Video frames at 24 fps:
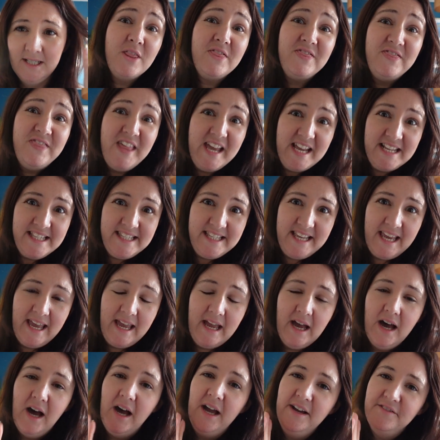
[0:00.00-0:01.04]
This
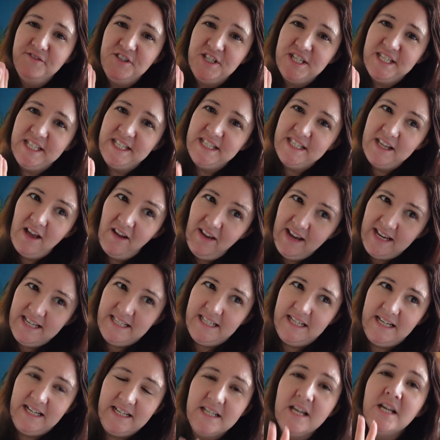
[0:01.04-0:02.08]
year I have
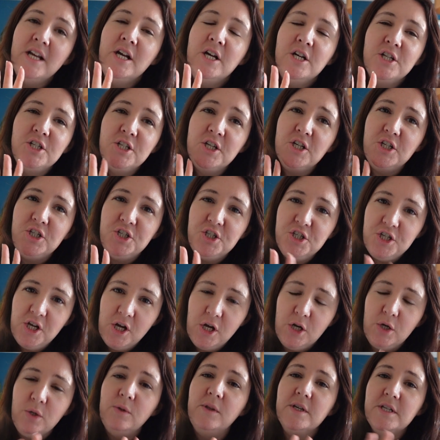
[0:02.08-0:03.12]
decided to
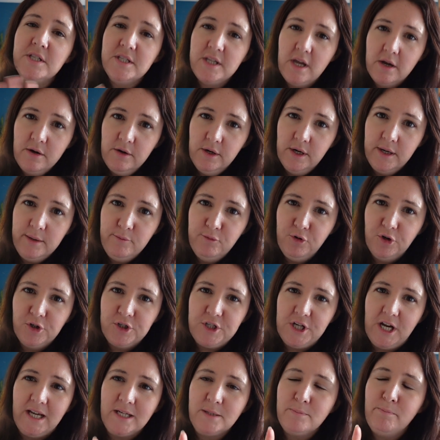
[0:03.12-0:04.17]
do the Sew 9
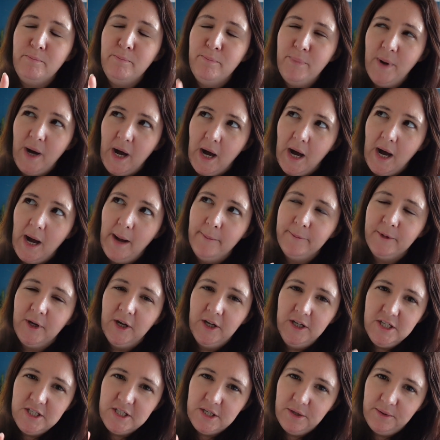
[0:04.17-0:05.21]
project, but I'm
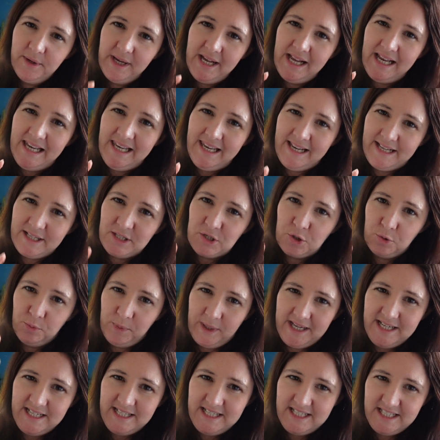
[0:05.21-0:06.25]
going to do it a little
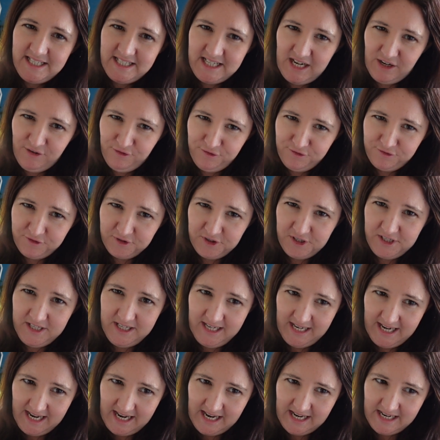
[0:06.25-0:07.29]
bit
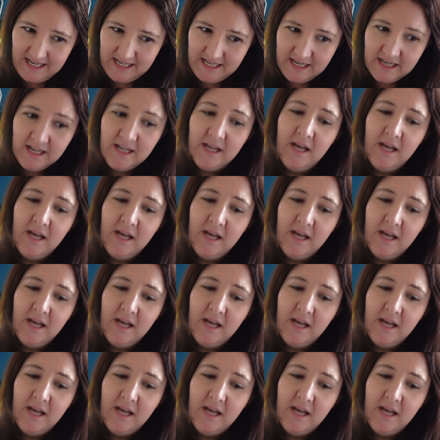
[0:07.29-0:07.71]
differently.